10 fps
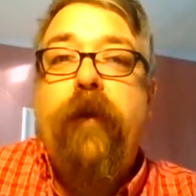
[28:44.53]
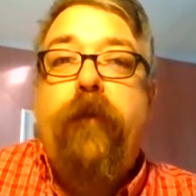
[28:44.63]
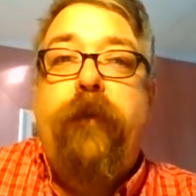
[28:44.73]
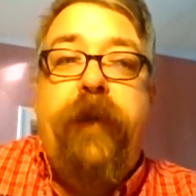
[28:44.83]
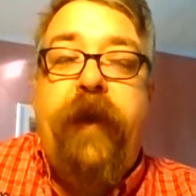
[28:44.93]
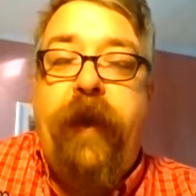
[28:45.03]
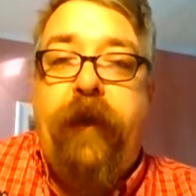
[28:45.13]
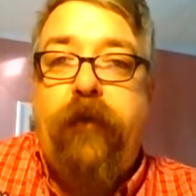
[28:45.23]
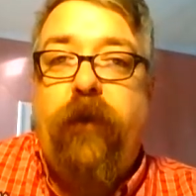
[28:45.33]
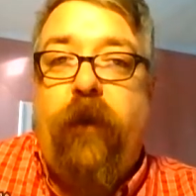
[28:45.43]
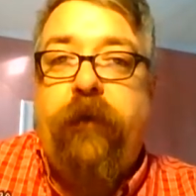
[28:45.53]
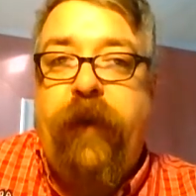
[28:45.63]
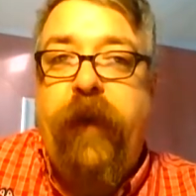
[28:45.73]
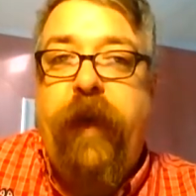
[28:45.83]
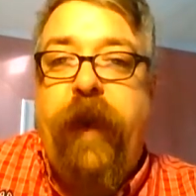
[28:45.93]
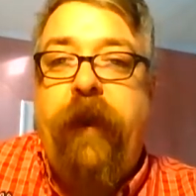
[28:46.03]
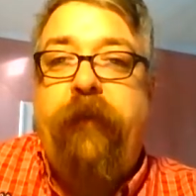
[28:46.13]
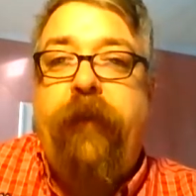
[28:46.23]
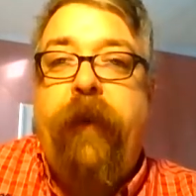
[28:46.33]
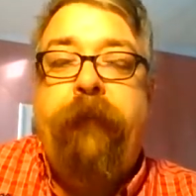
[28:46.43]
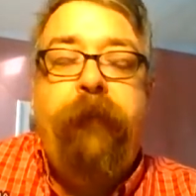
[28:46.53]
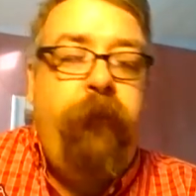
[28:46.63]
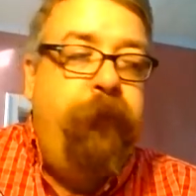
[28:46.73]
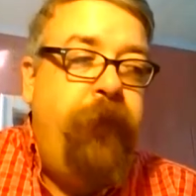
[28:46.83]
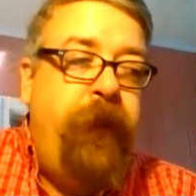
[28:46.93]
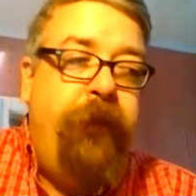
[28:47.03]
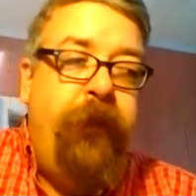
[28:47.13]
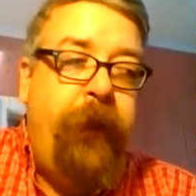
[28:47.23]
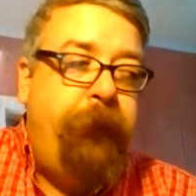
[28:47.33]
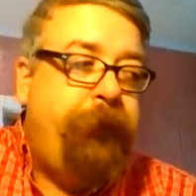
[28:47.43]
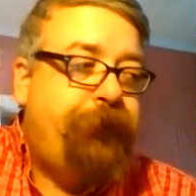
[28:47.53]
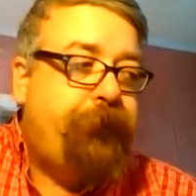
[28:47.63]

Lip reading: with Neanderthal DNA in them.